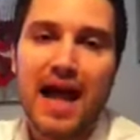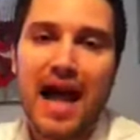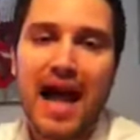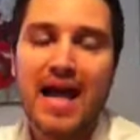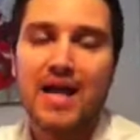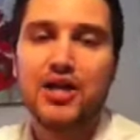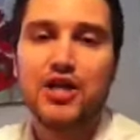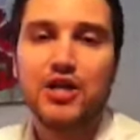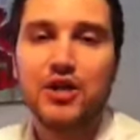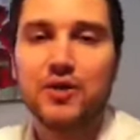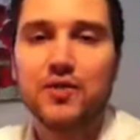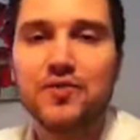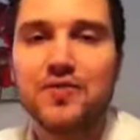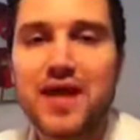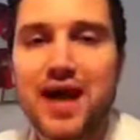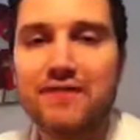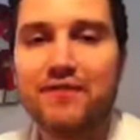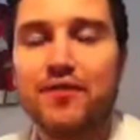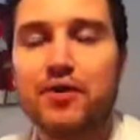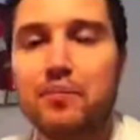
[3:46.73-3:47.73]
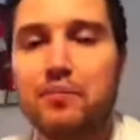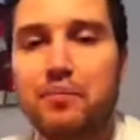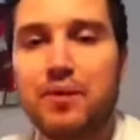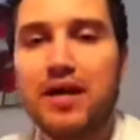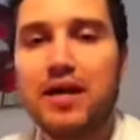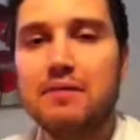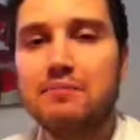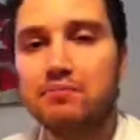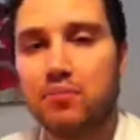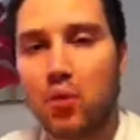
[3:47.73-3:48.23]
And you'll never
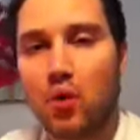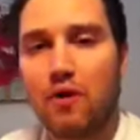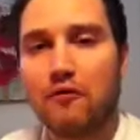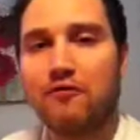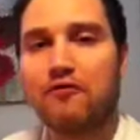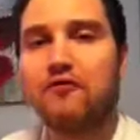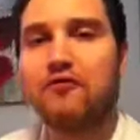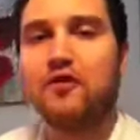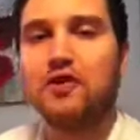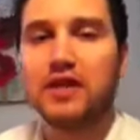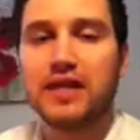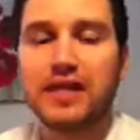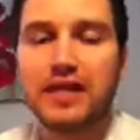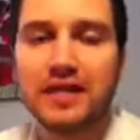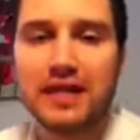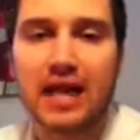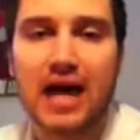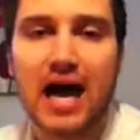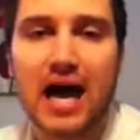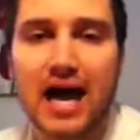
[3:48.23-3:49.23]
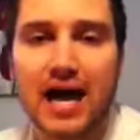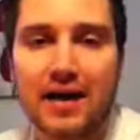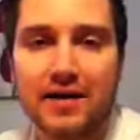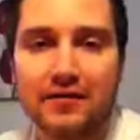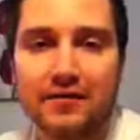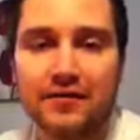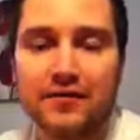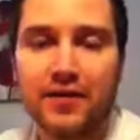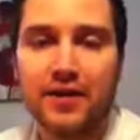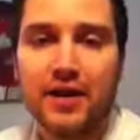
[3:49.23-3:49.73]
be more fully
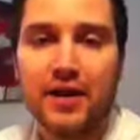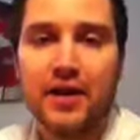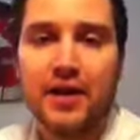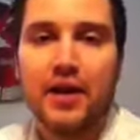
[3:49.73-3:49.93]
alive